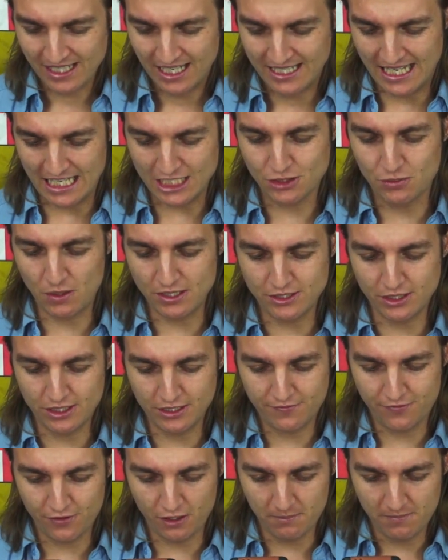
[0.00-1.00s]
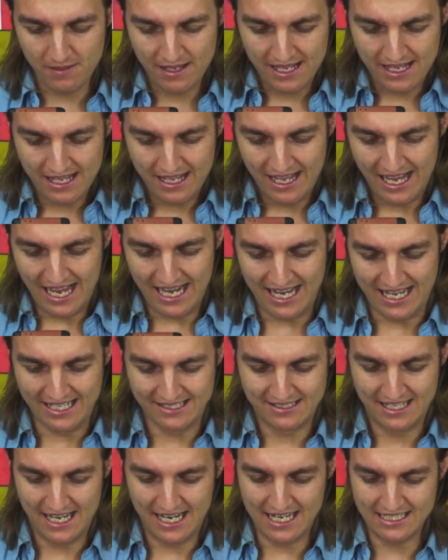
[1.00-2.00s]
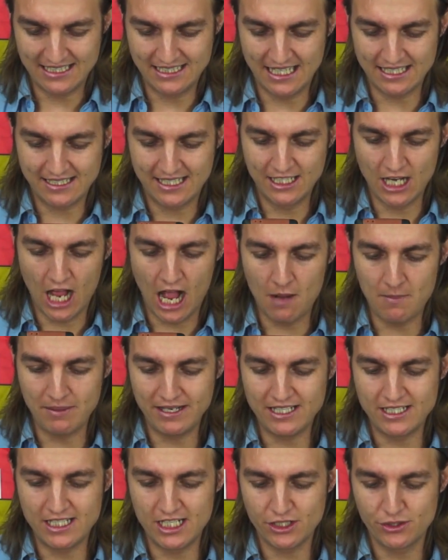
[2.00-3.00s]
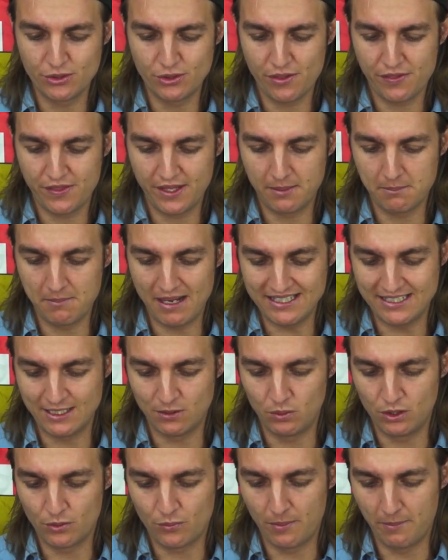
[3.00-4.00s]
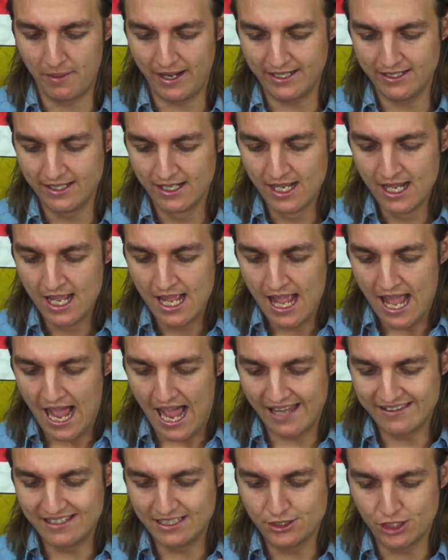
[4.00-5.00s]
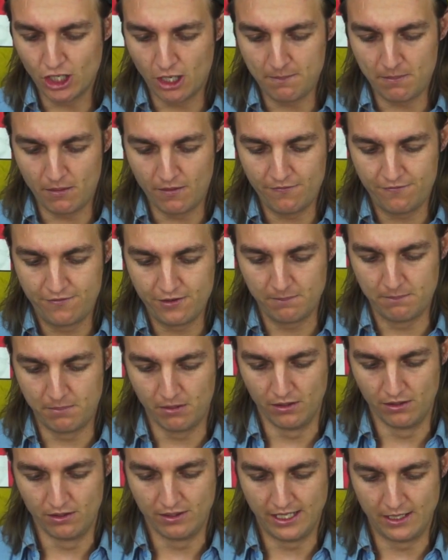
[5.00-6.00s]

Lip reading: Next question is from Hellas. Hellas is asking, how many years do you think Messi will remain at the top of football?